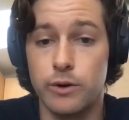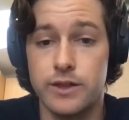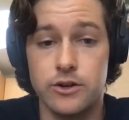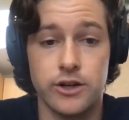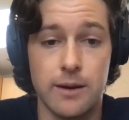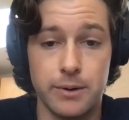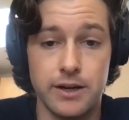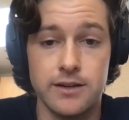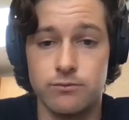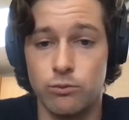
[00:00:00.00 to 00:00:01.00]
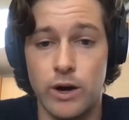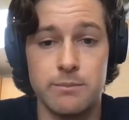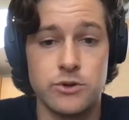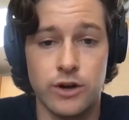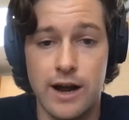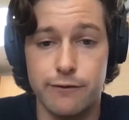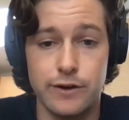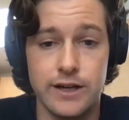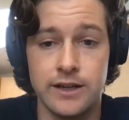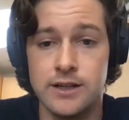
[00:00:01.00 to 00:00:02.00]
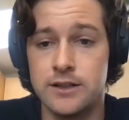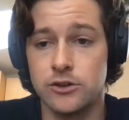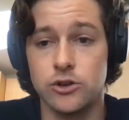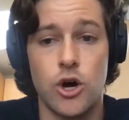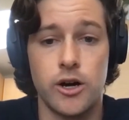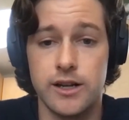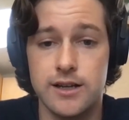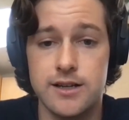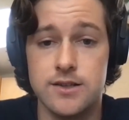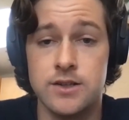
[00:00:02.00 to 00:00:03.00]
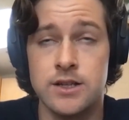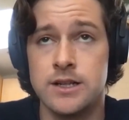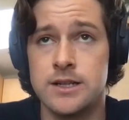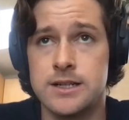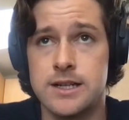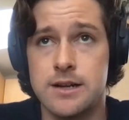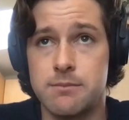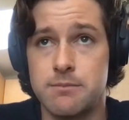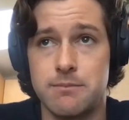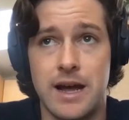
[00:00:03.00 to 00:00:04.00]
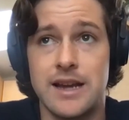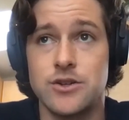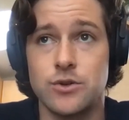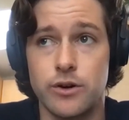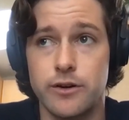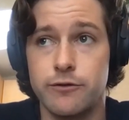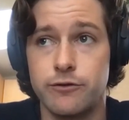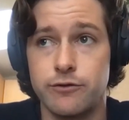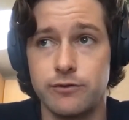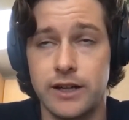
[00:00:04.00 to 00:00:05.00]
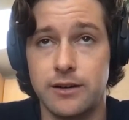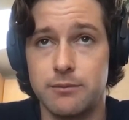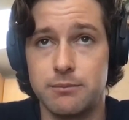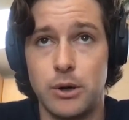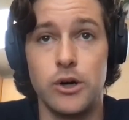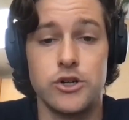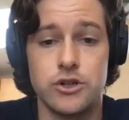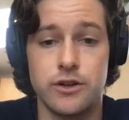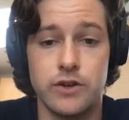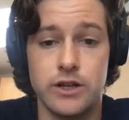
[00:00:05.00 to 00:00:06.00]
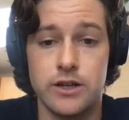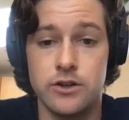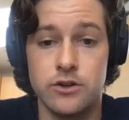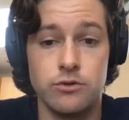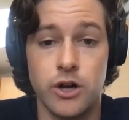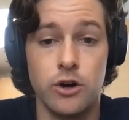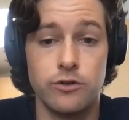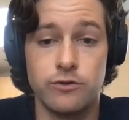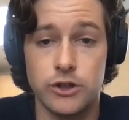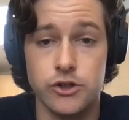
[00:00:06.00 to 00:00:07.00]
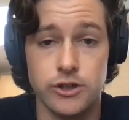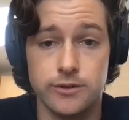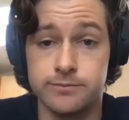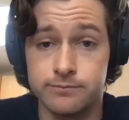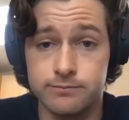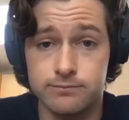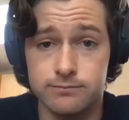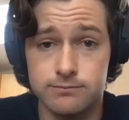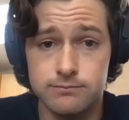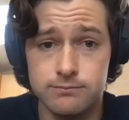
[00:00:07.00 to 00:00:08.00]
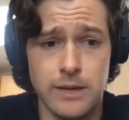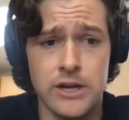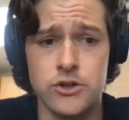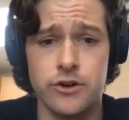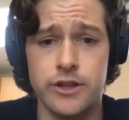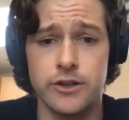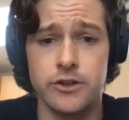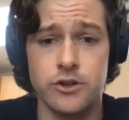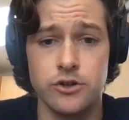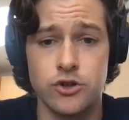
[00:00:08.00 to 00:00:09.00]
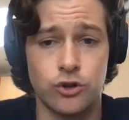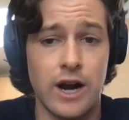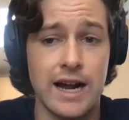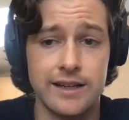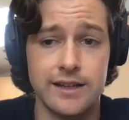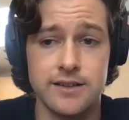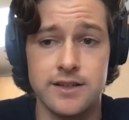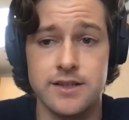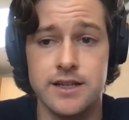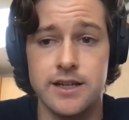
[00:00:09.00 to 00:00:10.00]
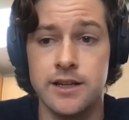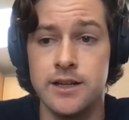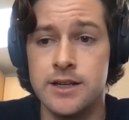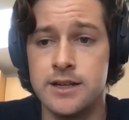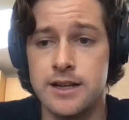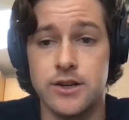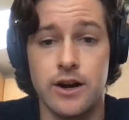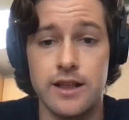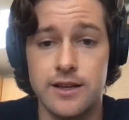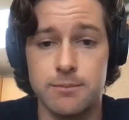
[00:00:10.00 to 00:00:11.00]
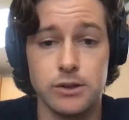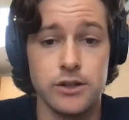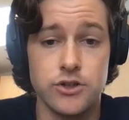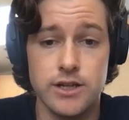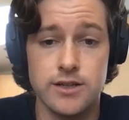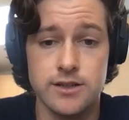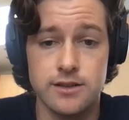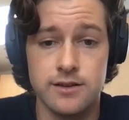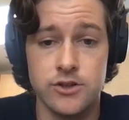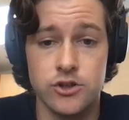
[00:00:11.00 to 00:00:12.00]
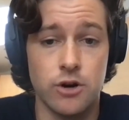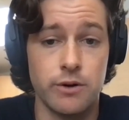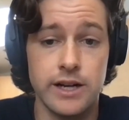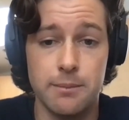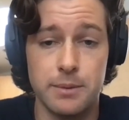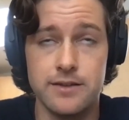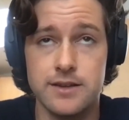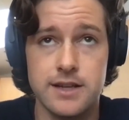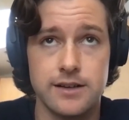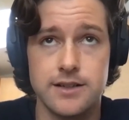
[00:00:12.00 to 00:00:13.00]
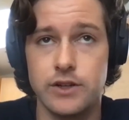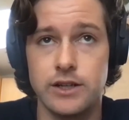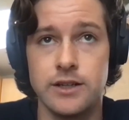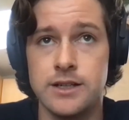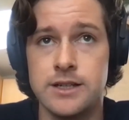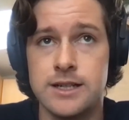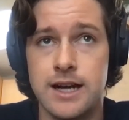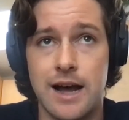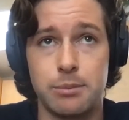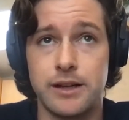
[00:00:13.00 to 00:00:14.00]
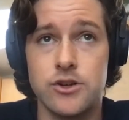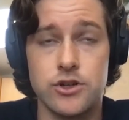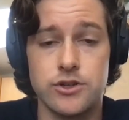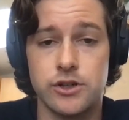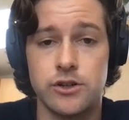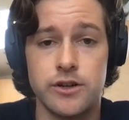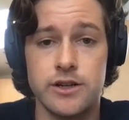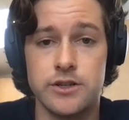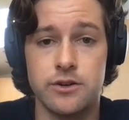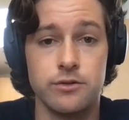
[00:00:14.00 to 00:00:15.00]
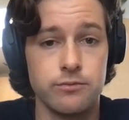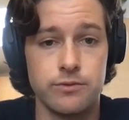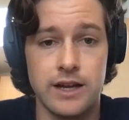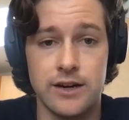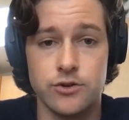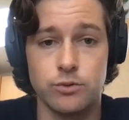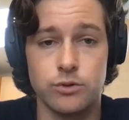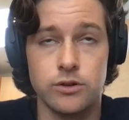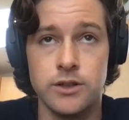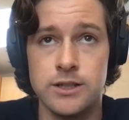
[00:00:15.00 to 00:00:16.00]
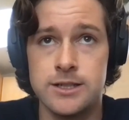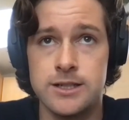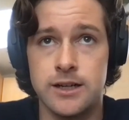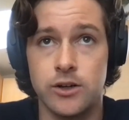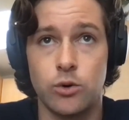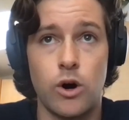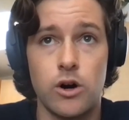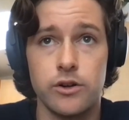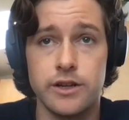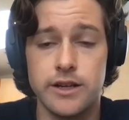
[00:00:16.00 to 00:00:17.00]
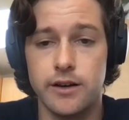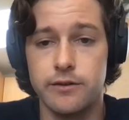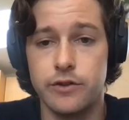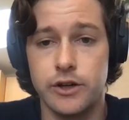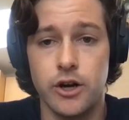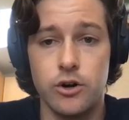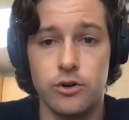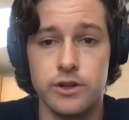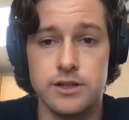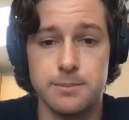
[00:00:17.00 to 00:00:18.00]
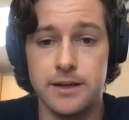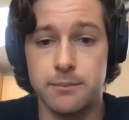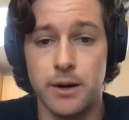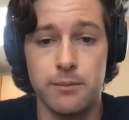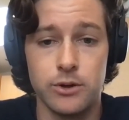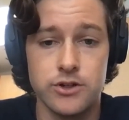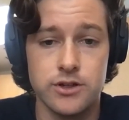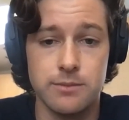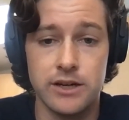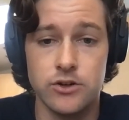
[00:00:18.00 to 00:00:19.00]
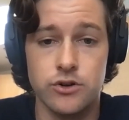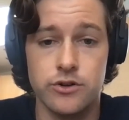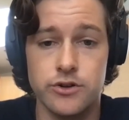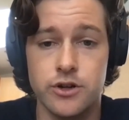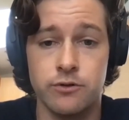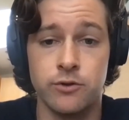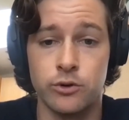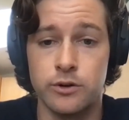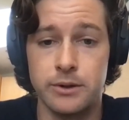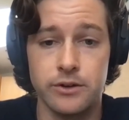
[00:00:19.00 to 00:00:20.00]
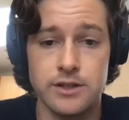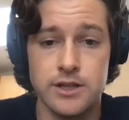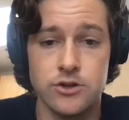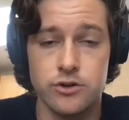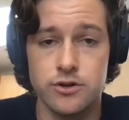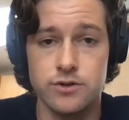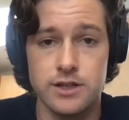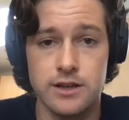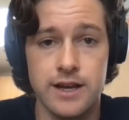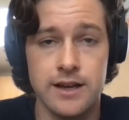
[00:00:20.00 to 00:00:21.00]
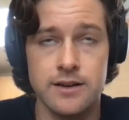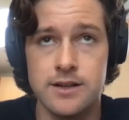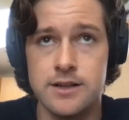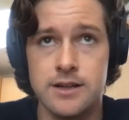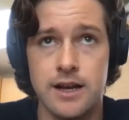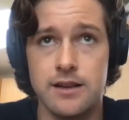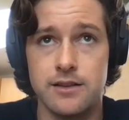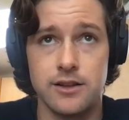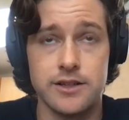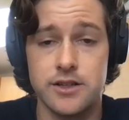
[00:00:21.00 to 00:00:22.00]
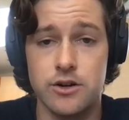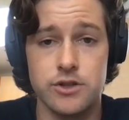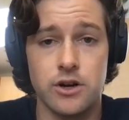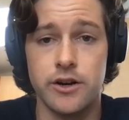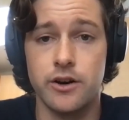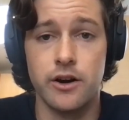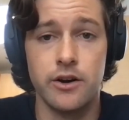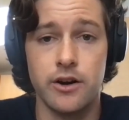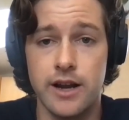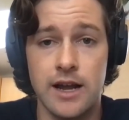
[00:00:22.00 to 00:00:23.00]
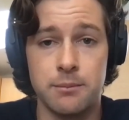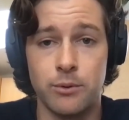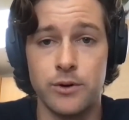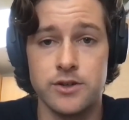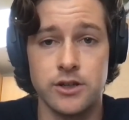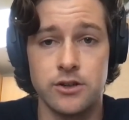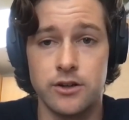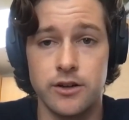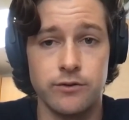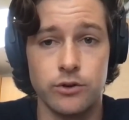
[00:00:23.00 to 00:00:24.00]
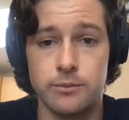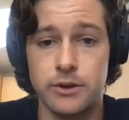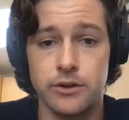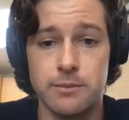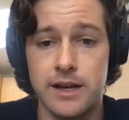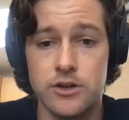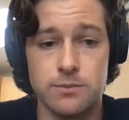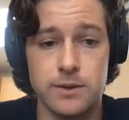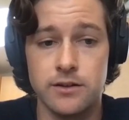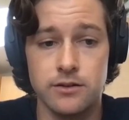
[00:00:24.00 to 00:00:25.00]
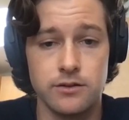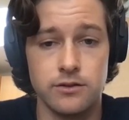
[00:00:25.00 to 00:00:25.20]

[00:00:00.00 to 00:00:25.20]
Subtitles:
within your company, web traffic, logins, any sort of like push of a new code version, making sure that you're tracking to see, is there anything malicious that's showing up in this activity? Application security, so the actual quality of the code that's being published and making sure there's no vulnerabilities introduced in that. And the list goes on and on and on. Endpoint security, vulnerability management,